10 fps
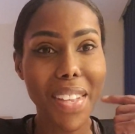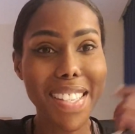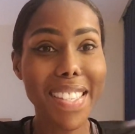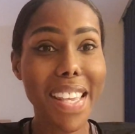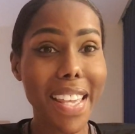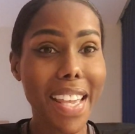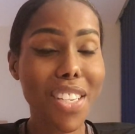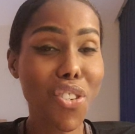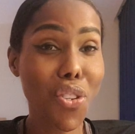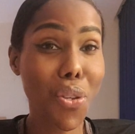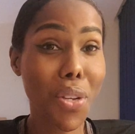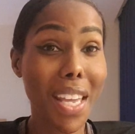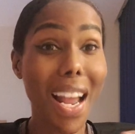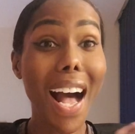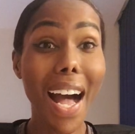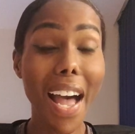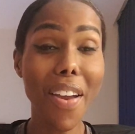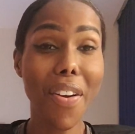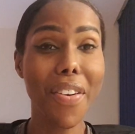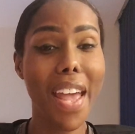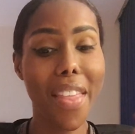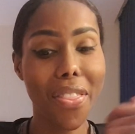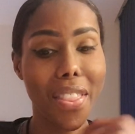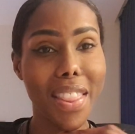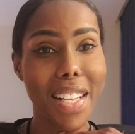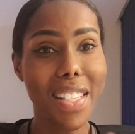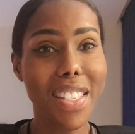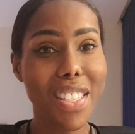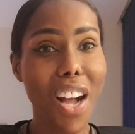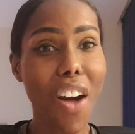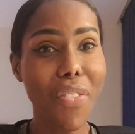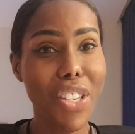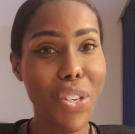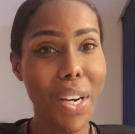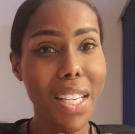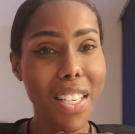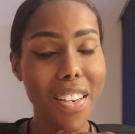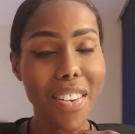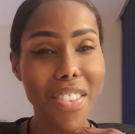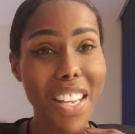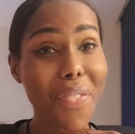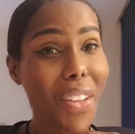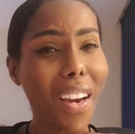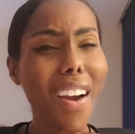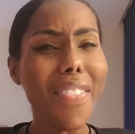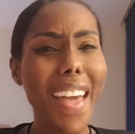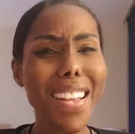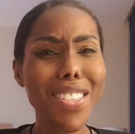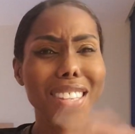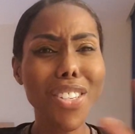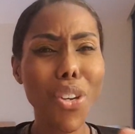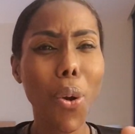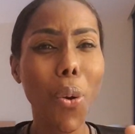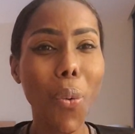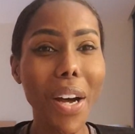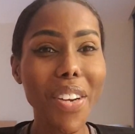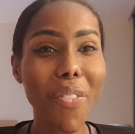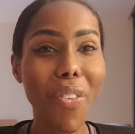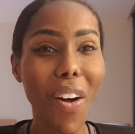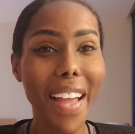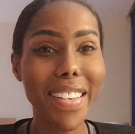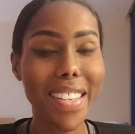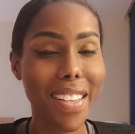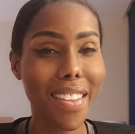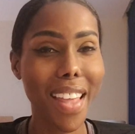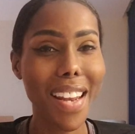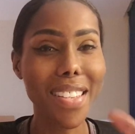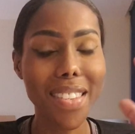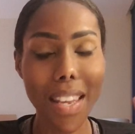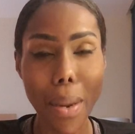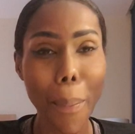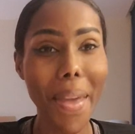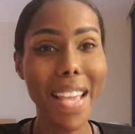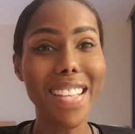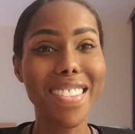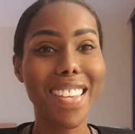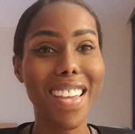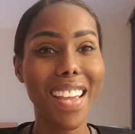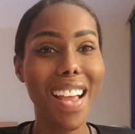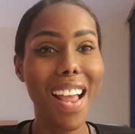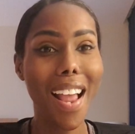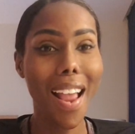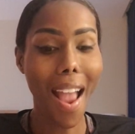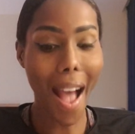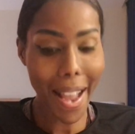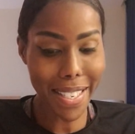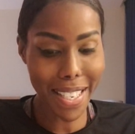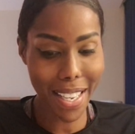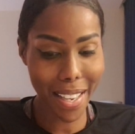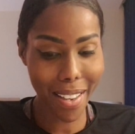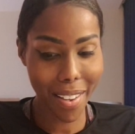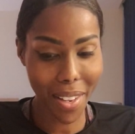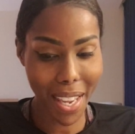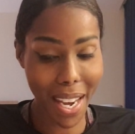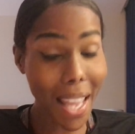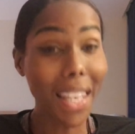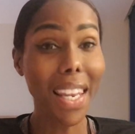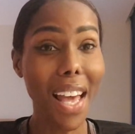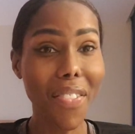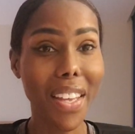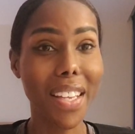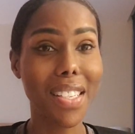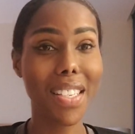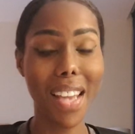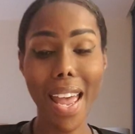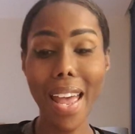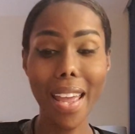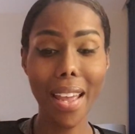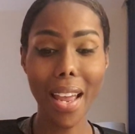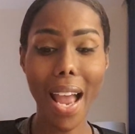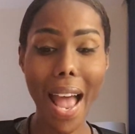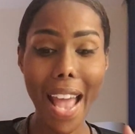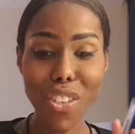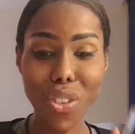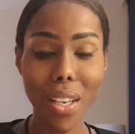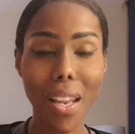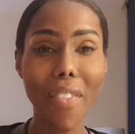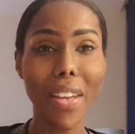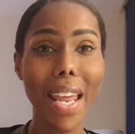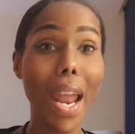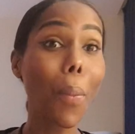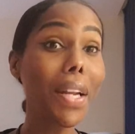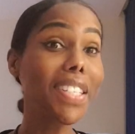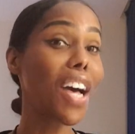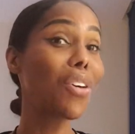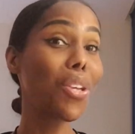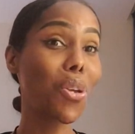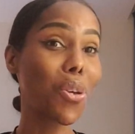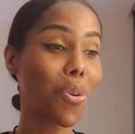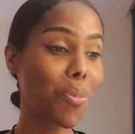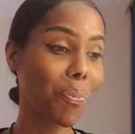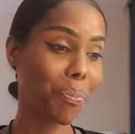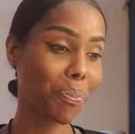seeking to get hired at these coffee trailers. If they are, that is such a wonderful idea. That is an amazing idea, and I love it. I actually love it. And I want to tell you